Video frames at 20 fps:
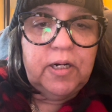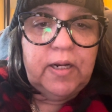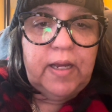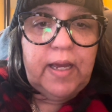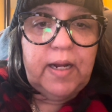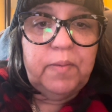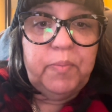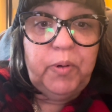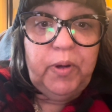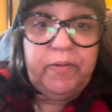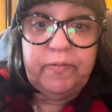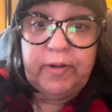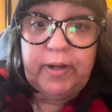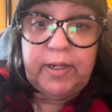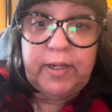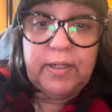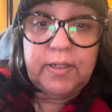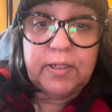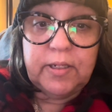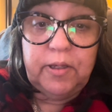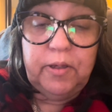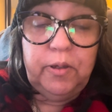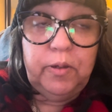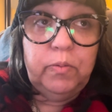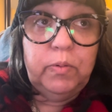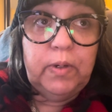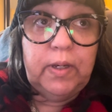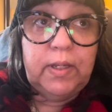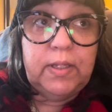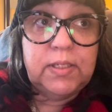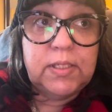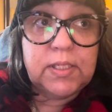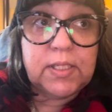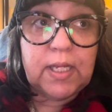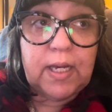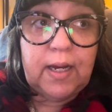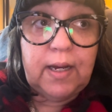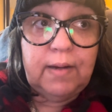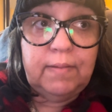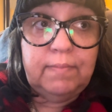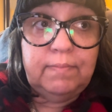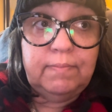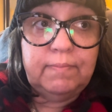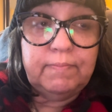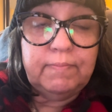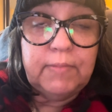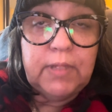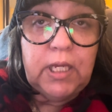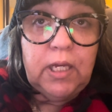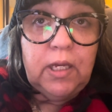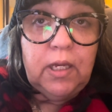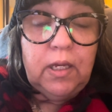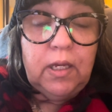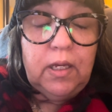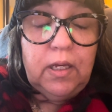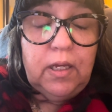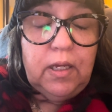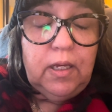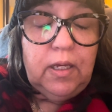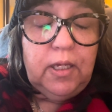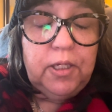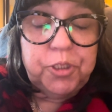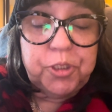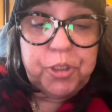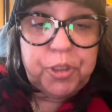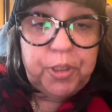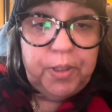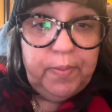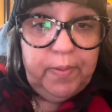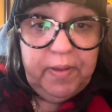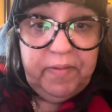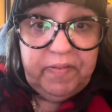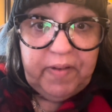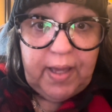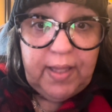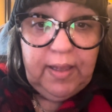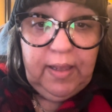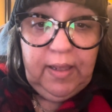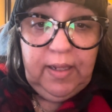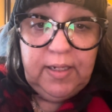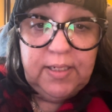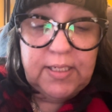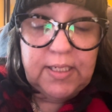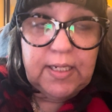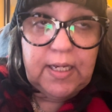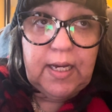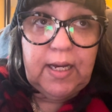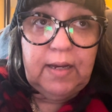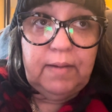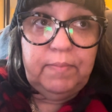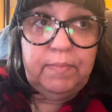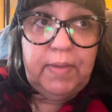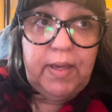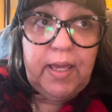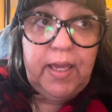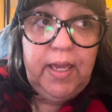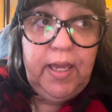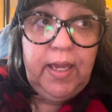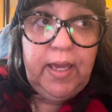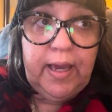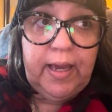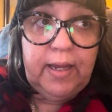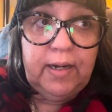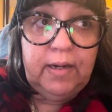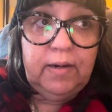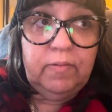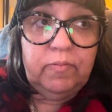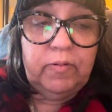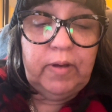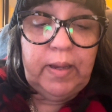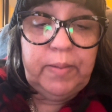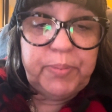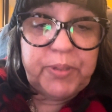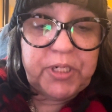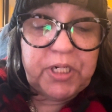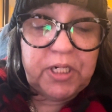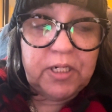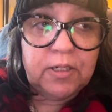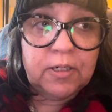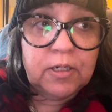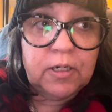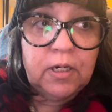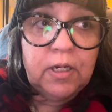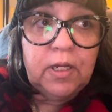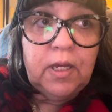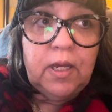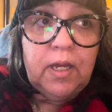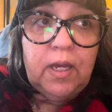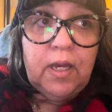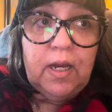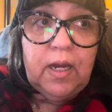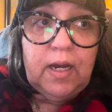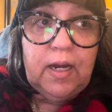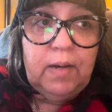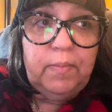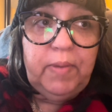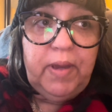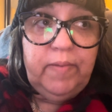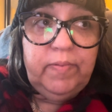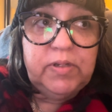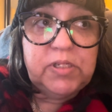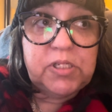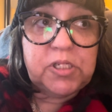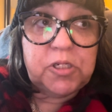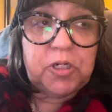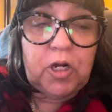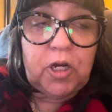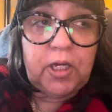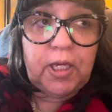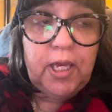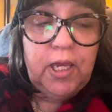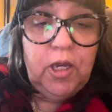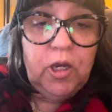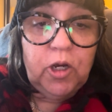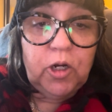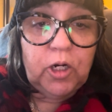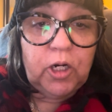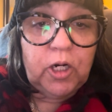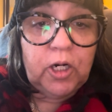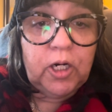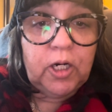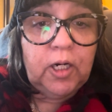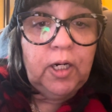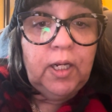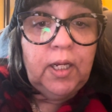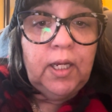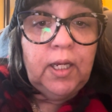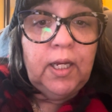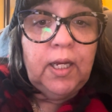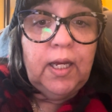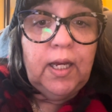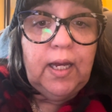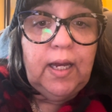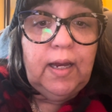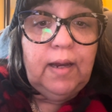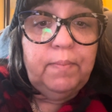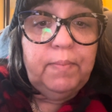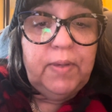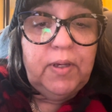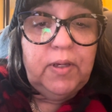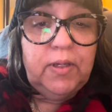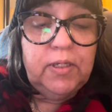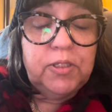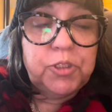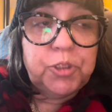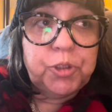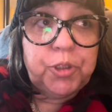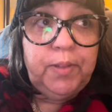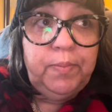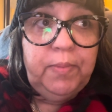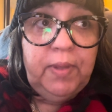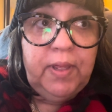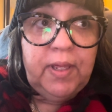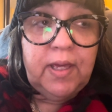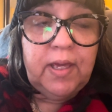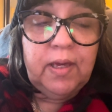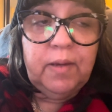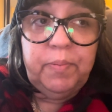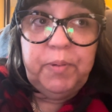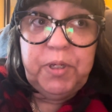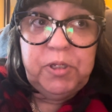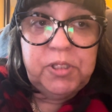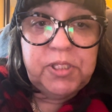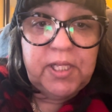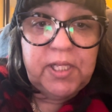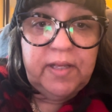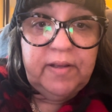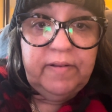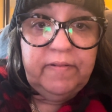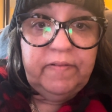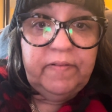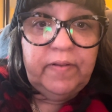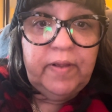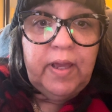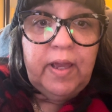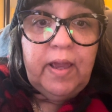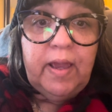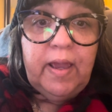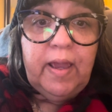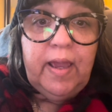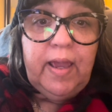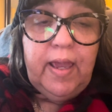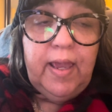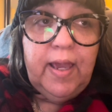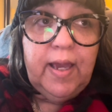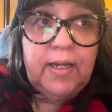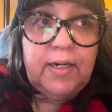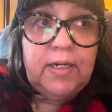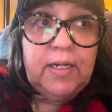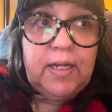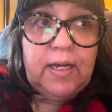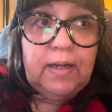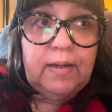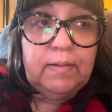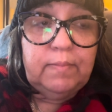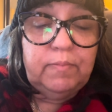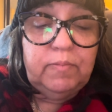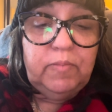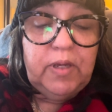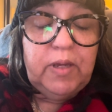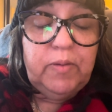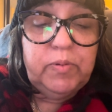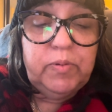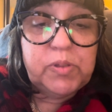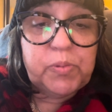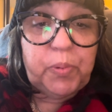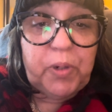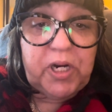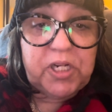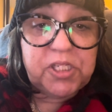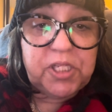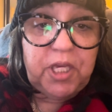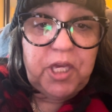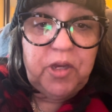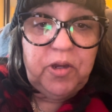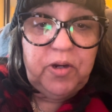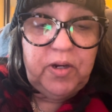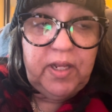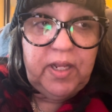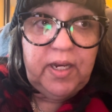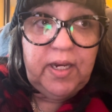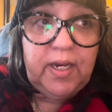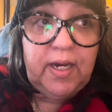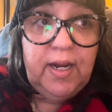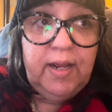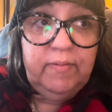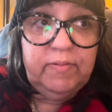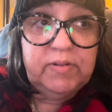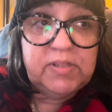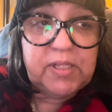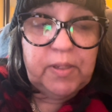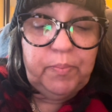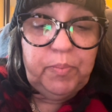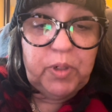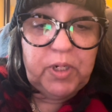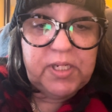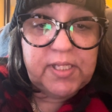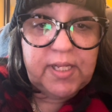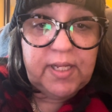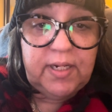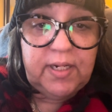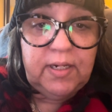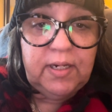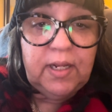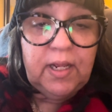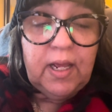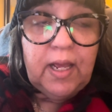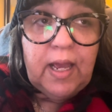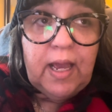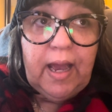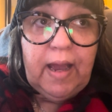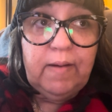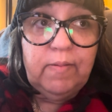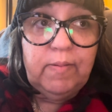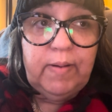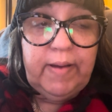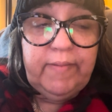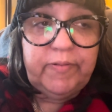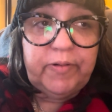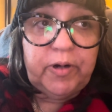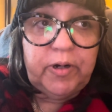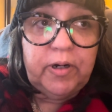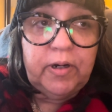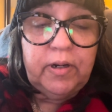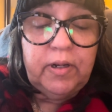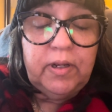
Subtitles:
had a boyfriend who was extremely violent. He had raped her. He was stalking her, extremely abusive, and he was prosecuted and he was in prison. However,